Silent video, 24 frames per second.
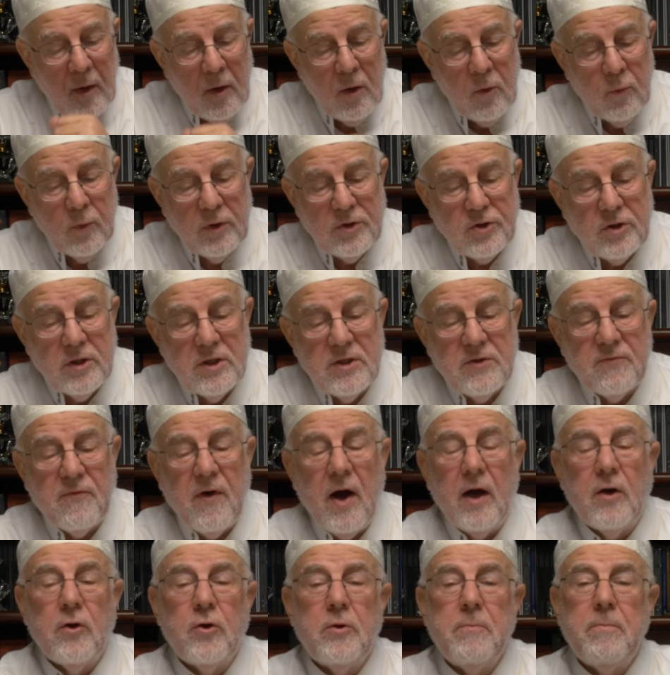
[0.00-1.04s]
which is
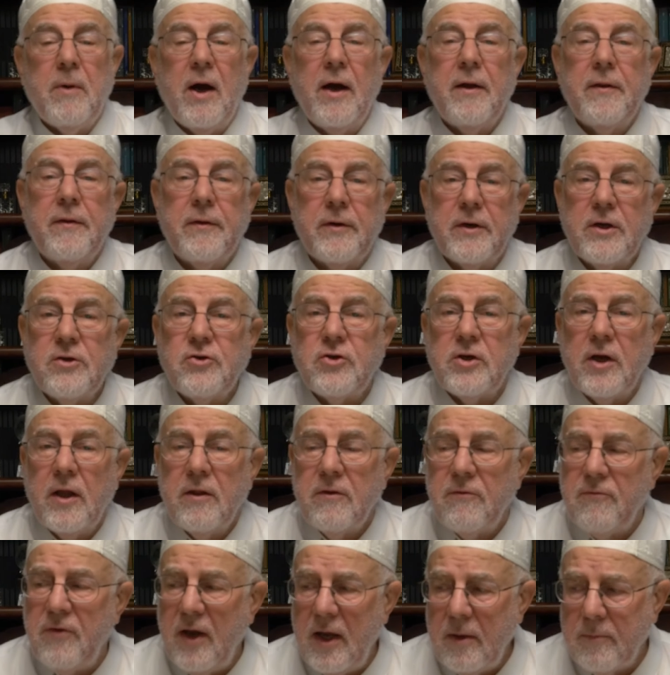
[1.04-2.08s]
followed by the rich
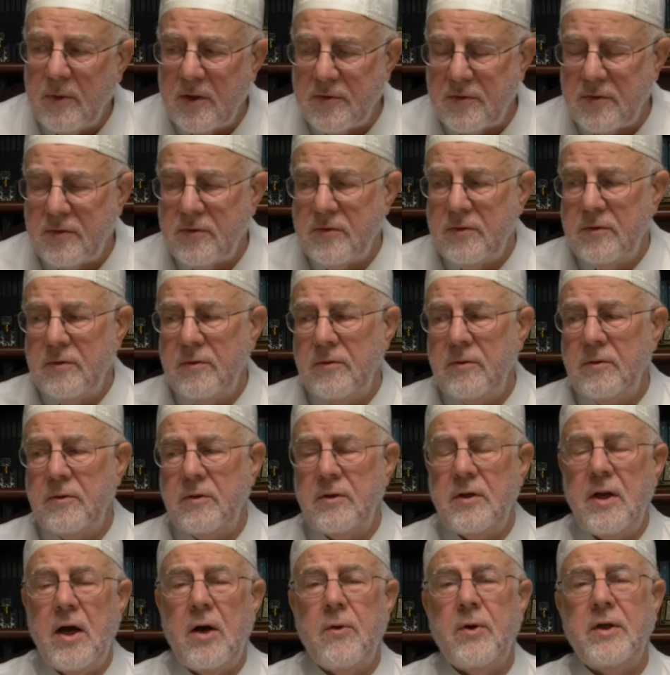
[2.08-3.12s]
and famous
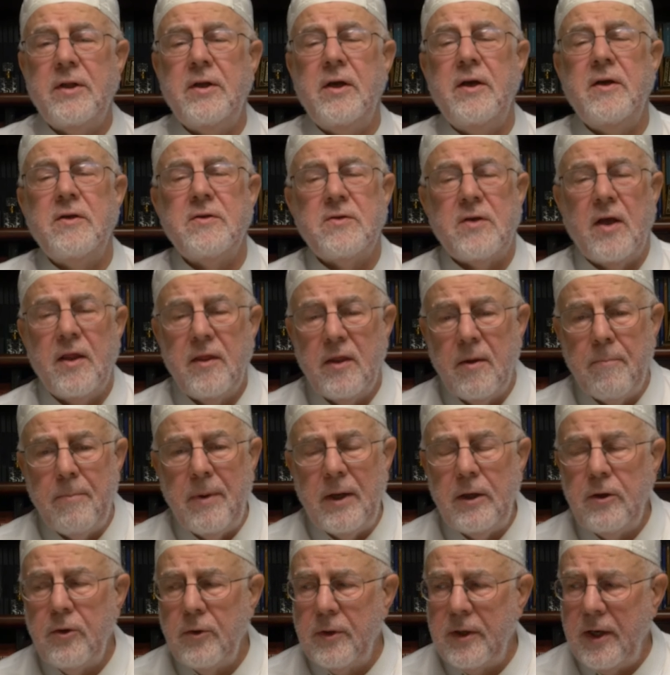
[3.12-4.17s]
nowadays and the
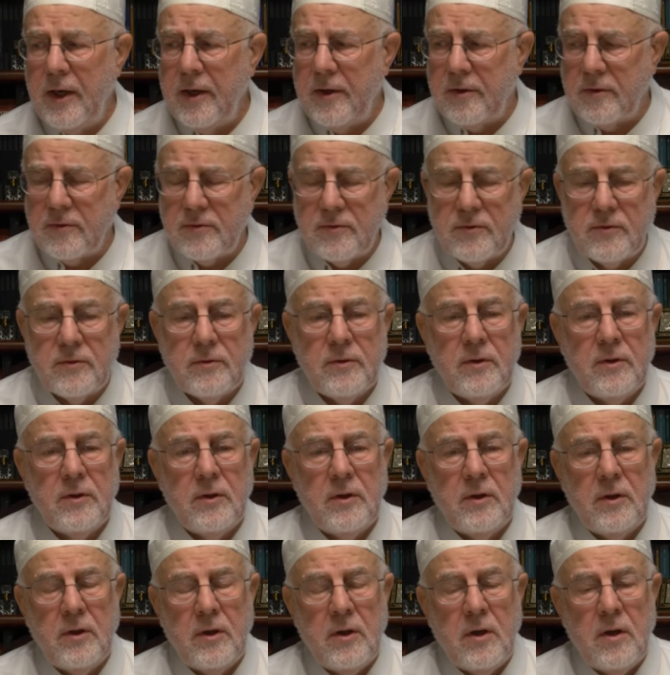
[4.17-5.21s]
billionaires
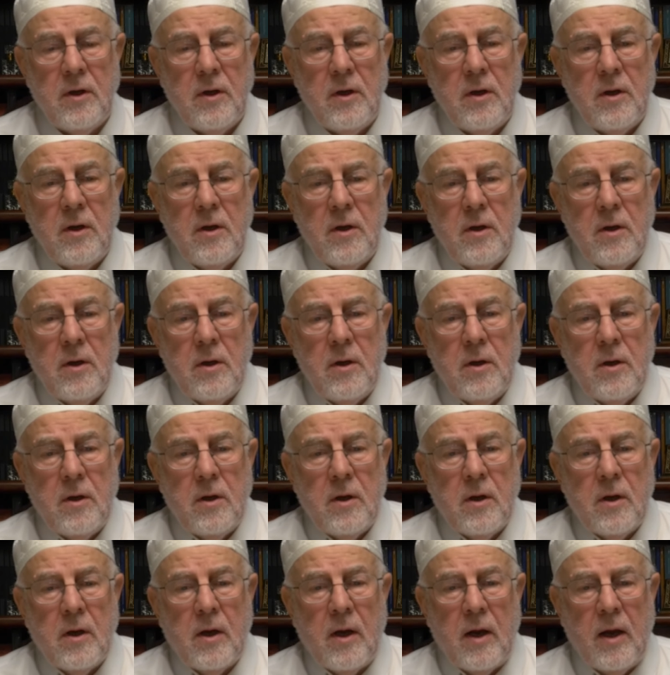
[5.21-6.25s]

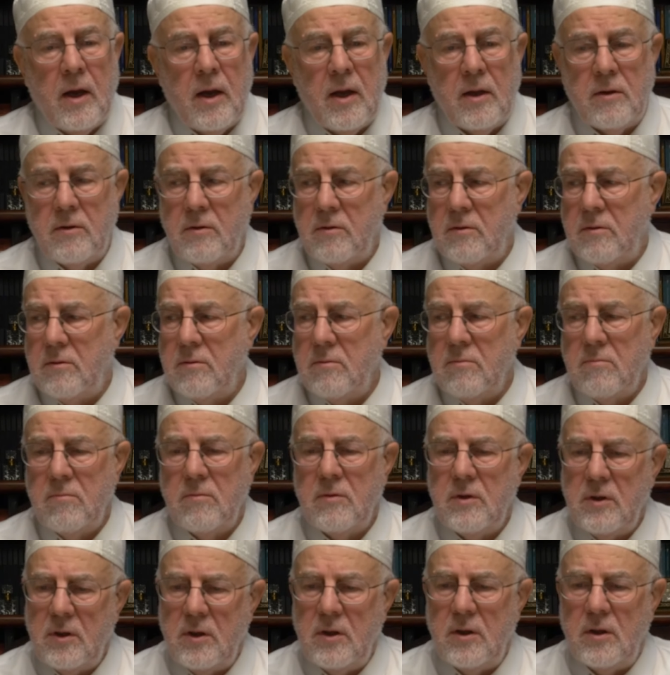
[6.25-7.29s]
and
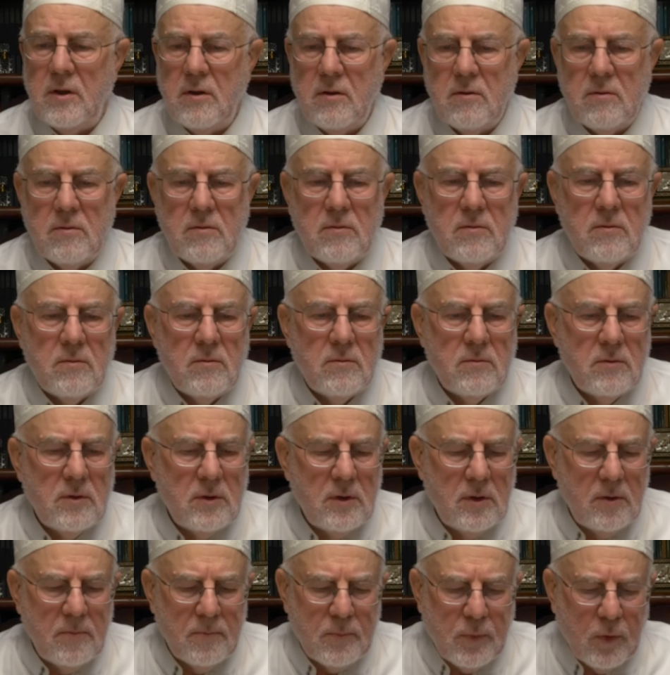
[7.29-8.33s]
the
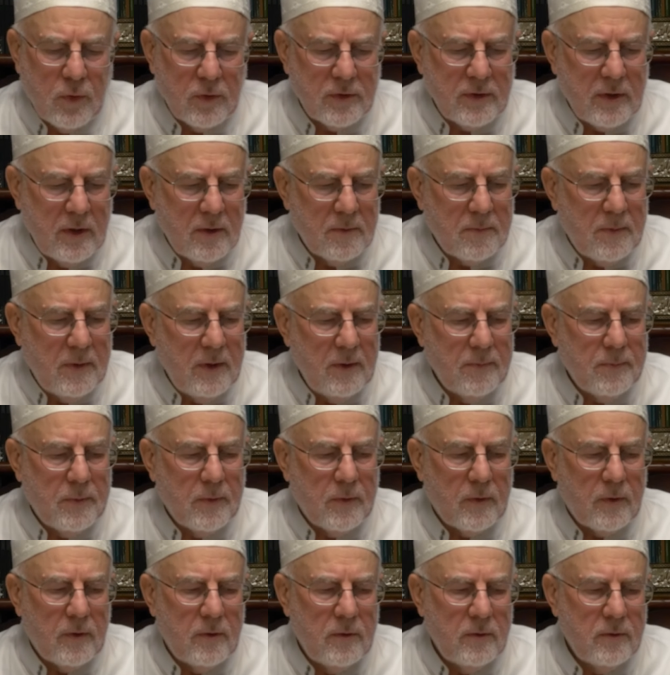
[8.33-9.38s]
important
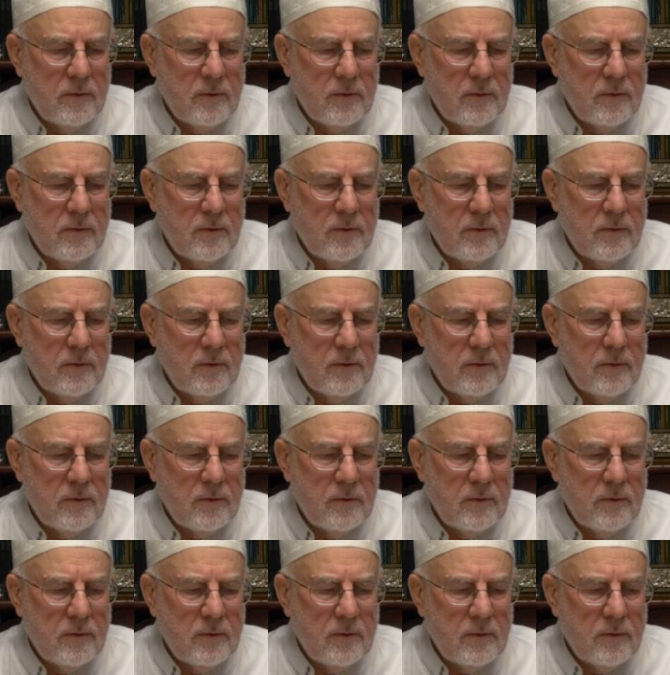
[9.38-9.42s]
people.